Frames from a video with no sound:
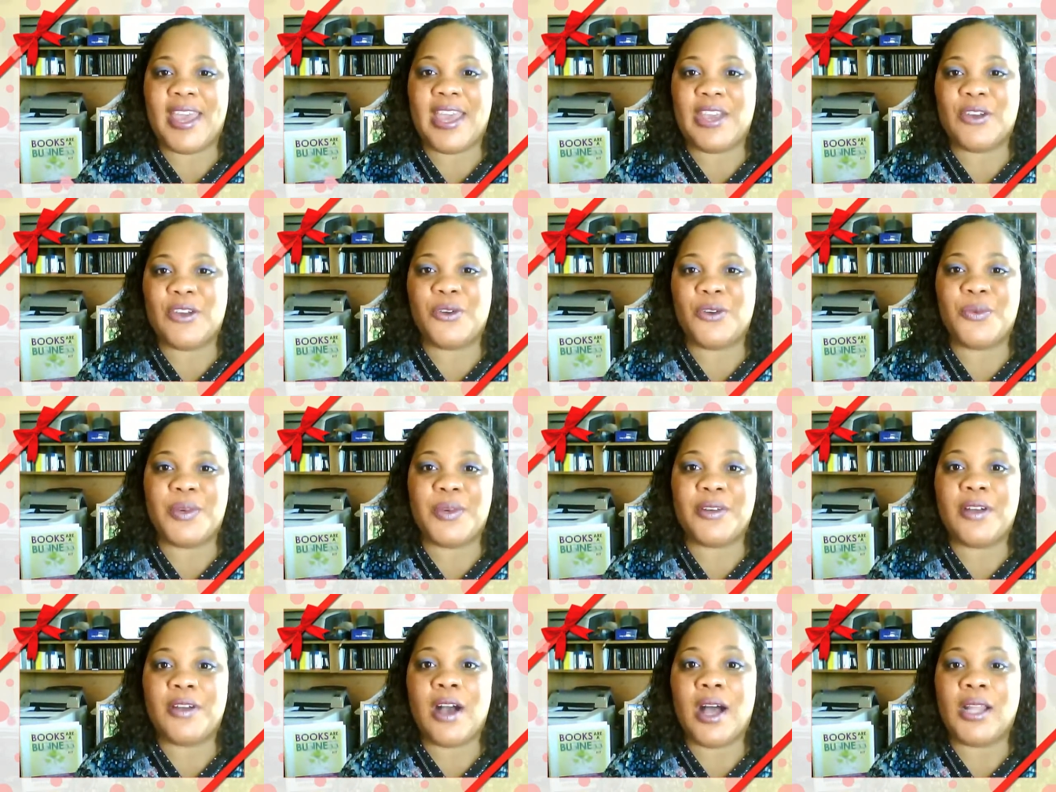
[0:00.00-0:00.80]
a
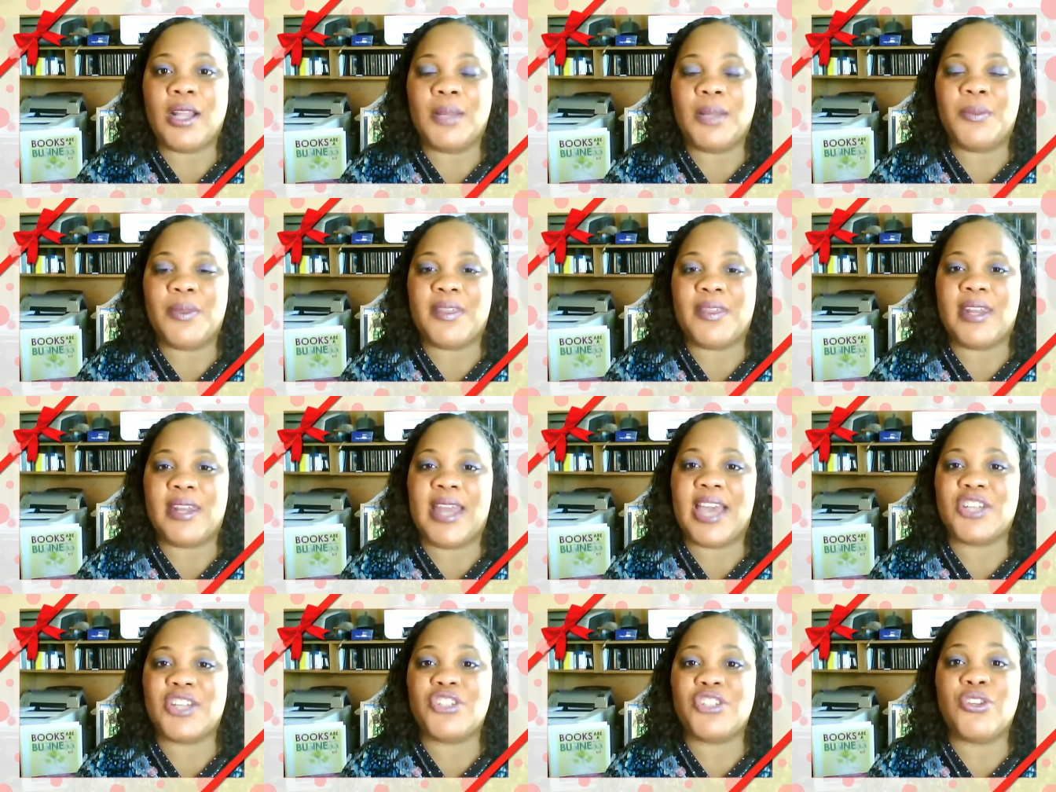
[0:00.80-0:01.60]
career column with a
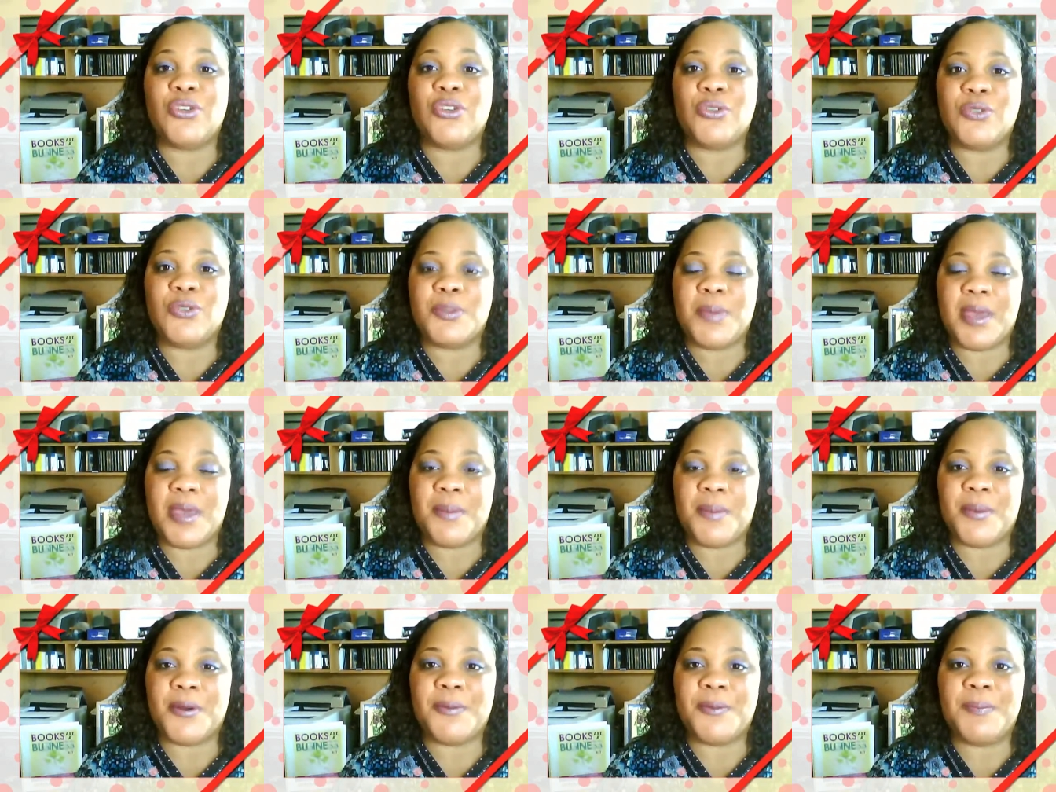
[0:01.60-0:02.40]
national
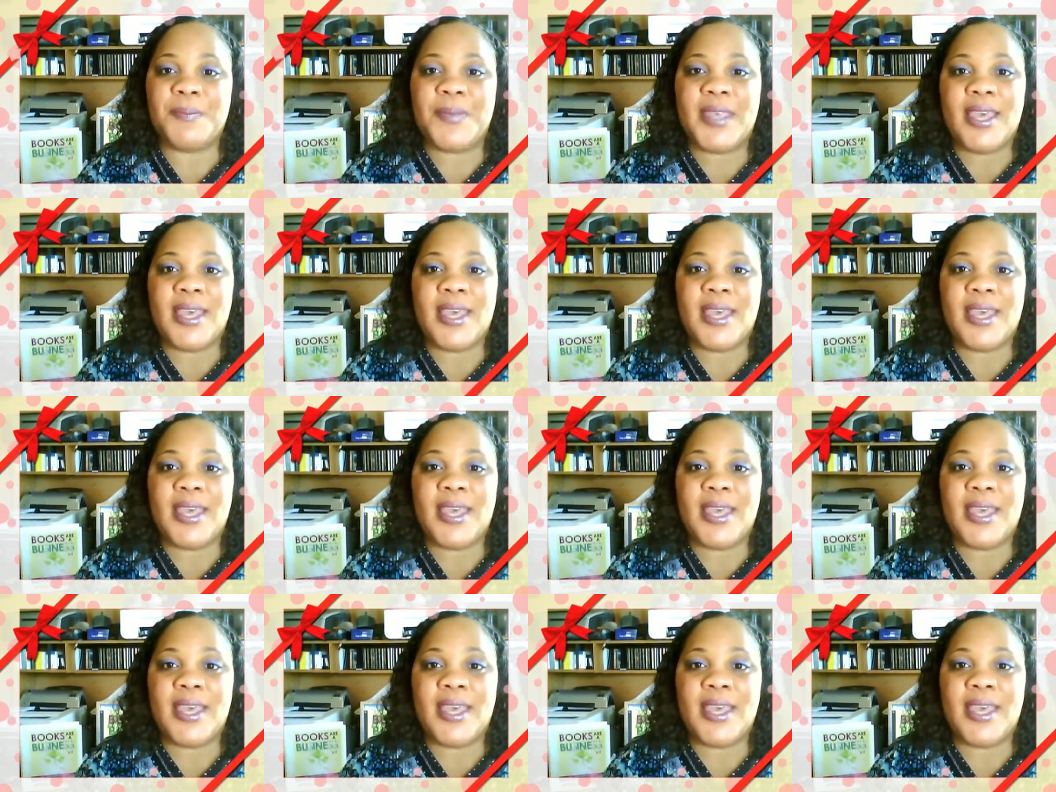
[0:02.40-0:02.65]
newspaper,